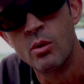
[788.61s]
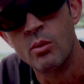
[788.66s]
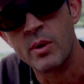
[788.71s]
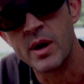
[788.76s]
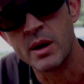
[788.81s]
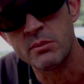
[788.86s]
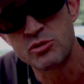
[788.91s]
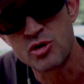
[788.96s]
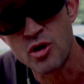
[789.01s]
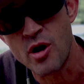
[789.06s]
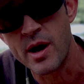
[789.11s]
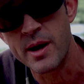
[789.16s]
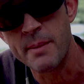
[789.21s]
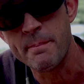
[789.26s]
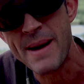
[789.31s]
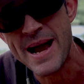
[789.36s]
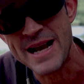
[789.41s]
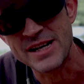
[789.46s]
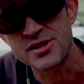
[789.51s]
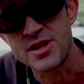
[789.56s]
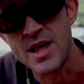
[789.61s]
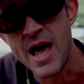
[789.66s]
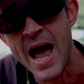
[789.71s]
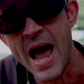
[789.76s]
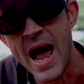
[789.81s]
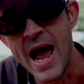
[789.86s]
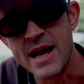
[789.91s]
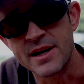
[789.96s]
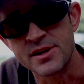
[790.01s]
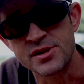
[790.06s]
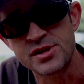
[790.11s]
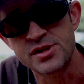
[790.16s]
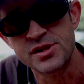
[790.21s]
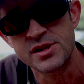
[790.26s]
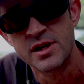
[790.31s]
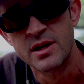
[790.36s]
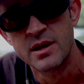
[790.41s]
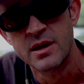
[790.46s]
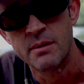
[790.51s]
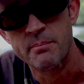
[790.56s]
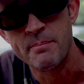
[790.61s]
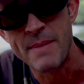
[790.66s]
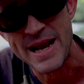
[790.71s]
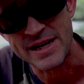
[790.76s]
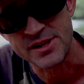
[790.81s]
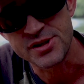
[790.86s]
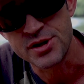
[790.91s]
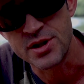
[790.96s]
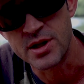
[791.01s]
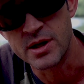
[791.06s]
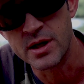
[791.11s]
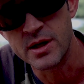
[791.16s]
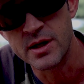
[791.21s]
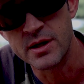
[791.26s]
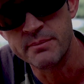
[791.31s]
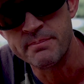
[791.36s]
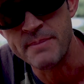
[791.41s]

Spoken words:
when I'm trying to match the hatch, match the